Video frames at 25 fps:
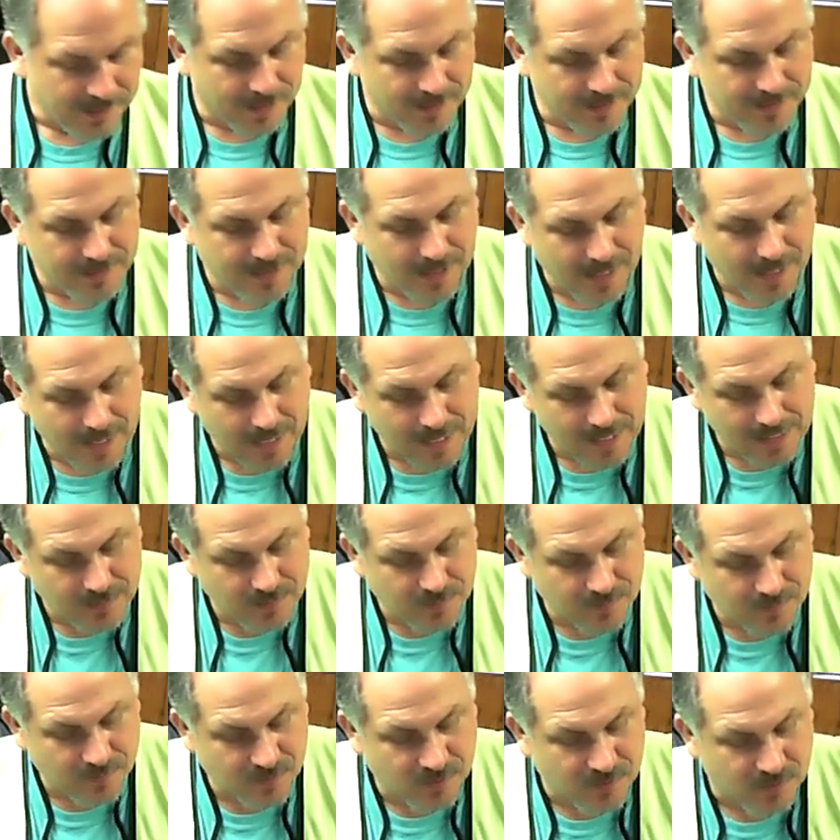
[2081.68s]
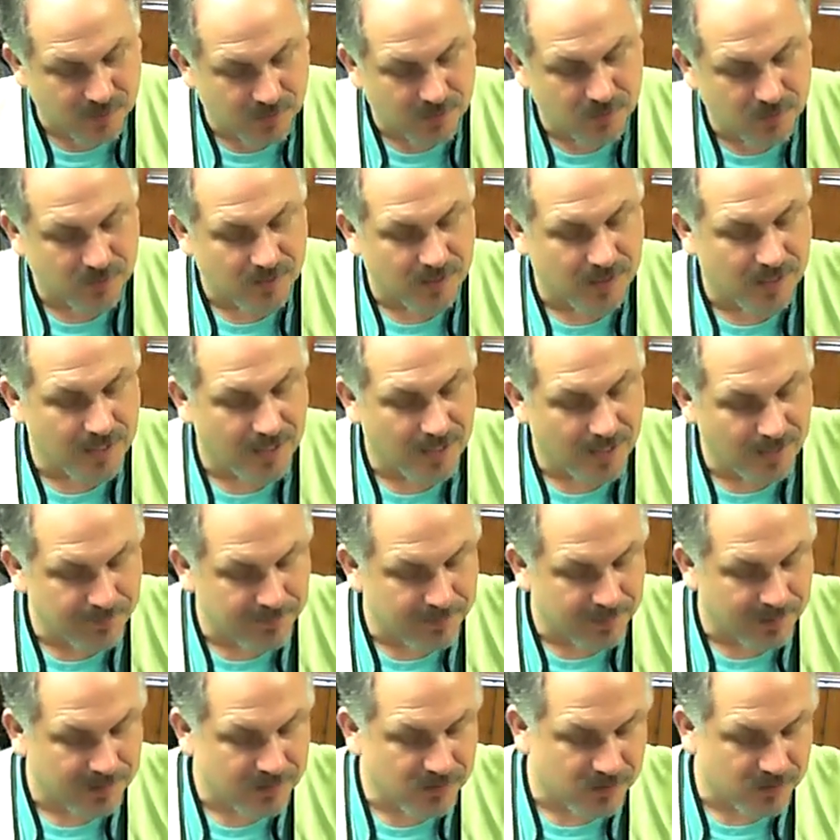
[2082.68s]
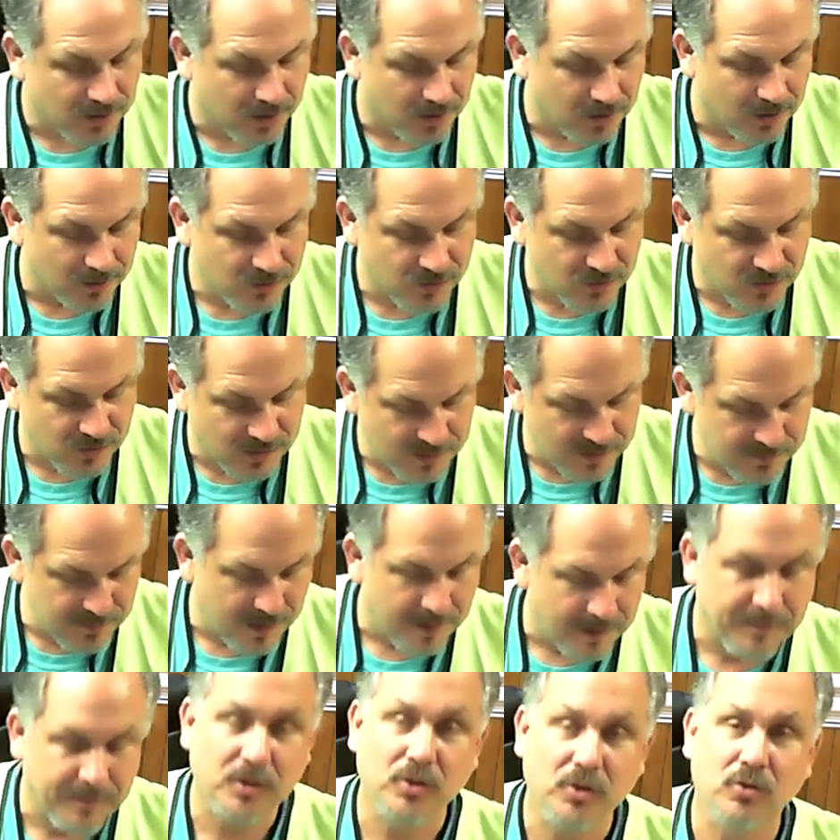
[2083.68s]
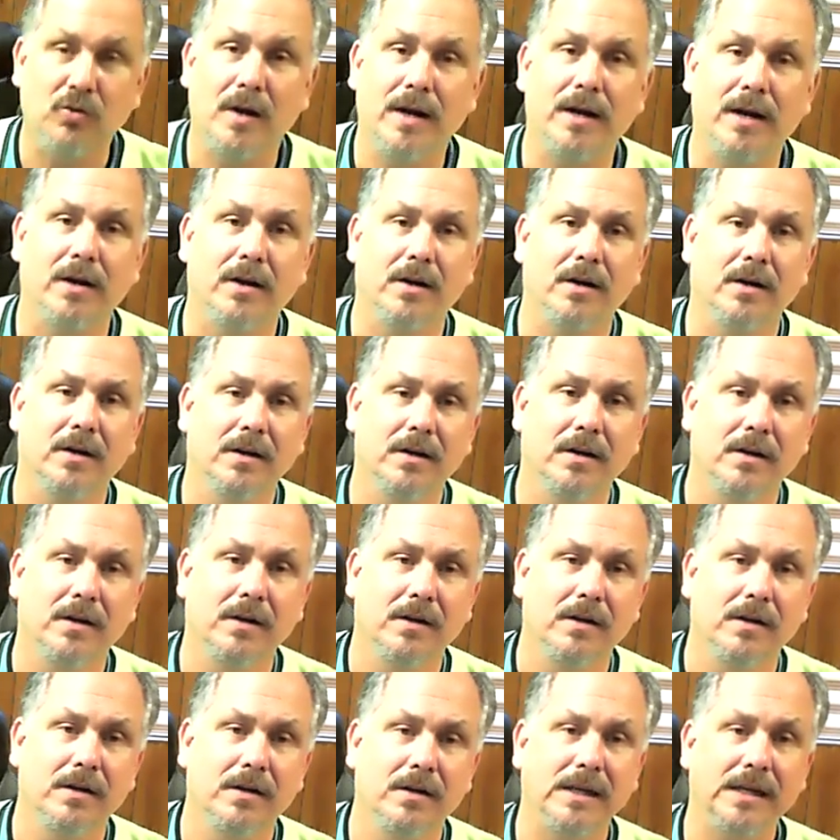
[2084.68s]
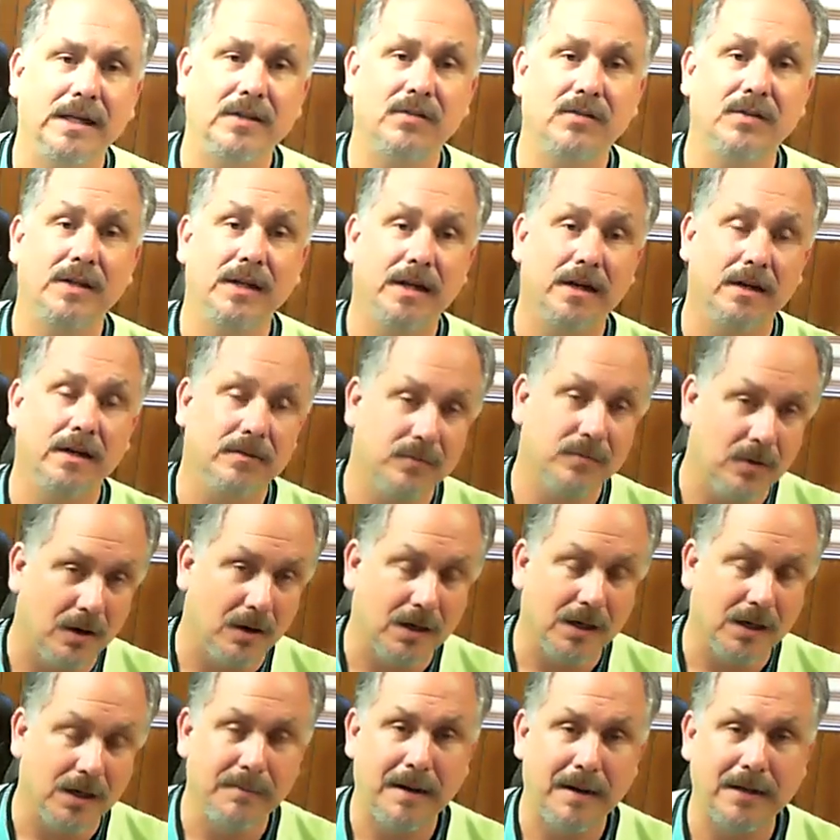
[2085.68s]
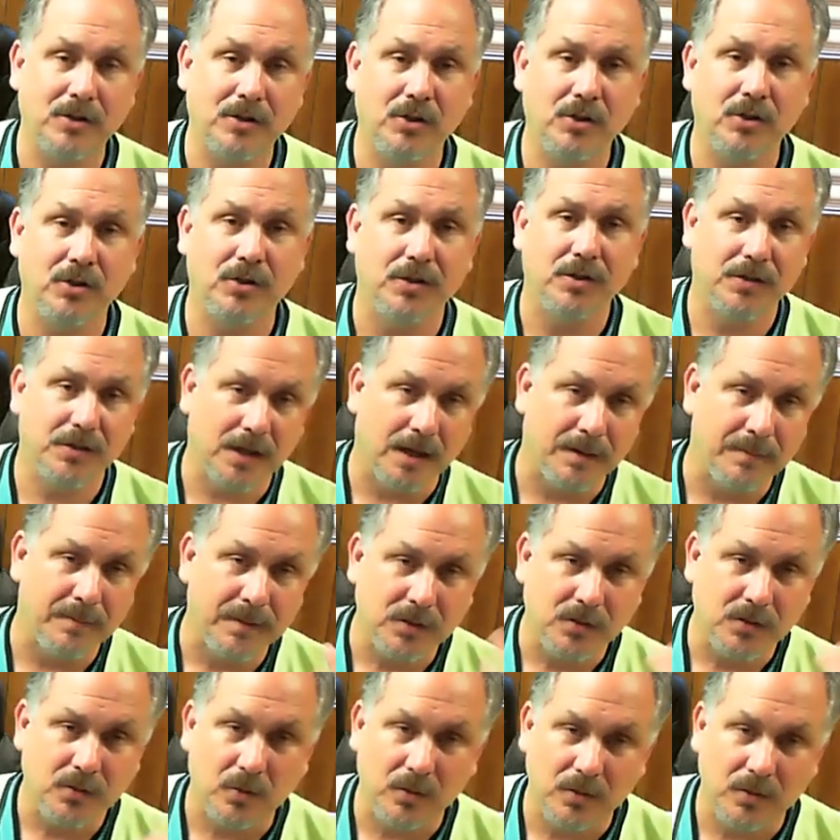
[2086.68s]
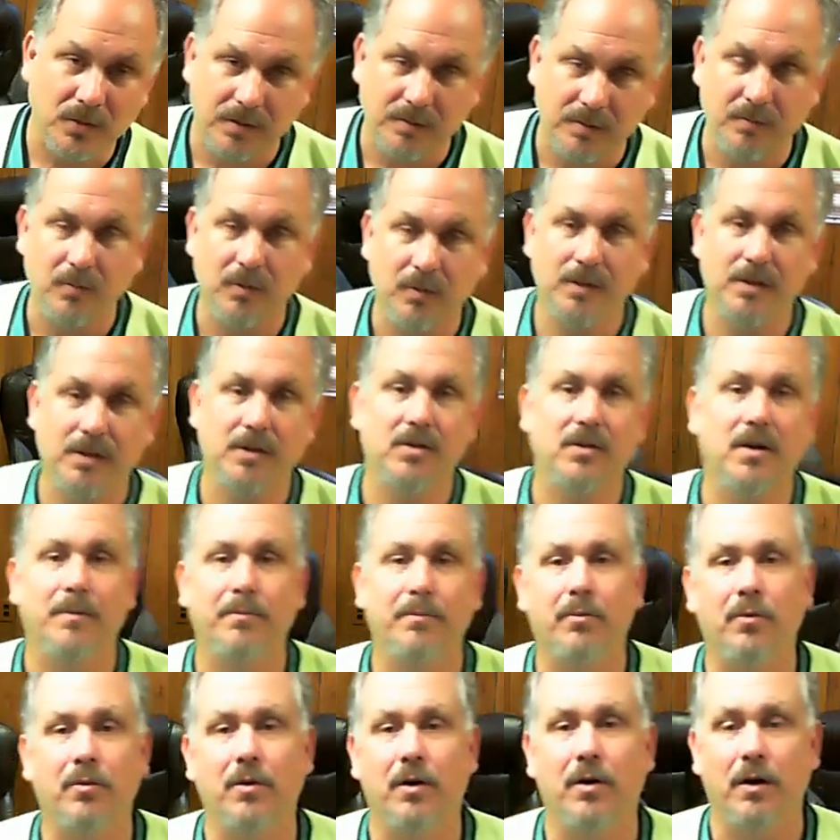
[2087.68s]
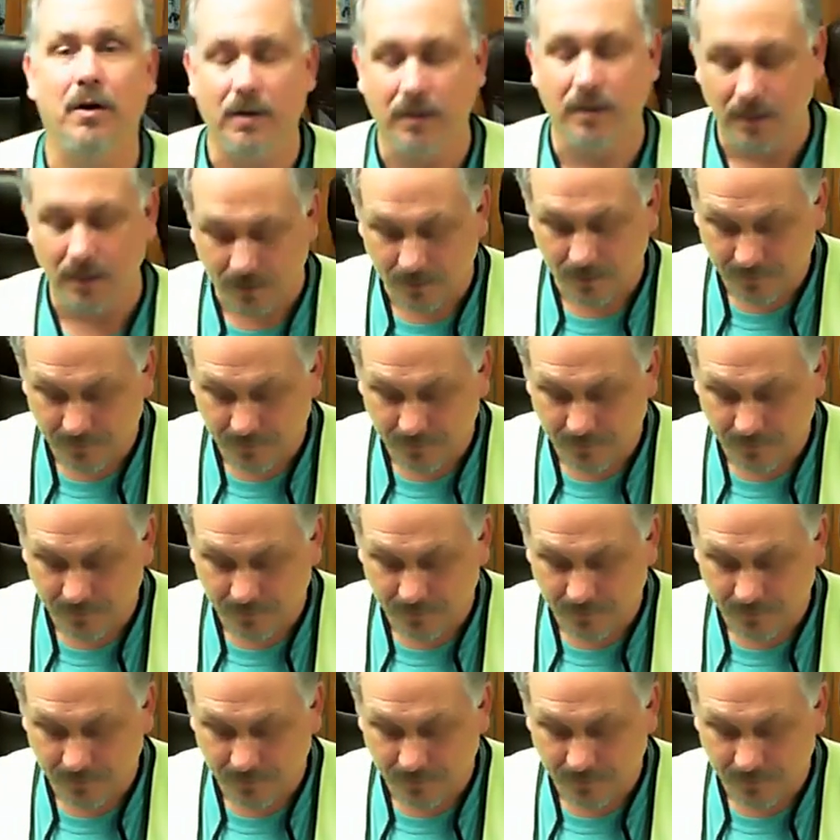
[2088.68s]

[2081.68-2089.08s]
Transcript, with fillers: into the hands of sinners. Get up, let's go. See, my betrayer is here. Talking about Judas coming towards him with the top of guard.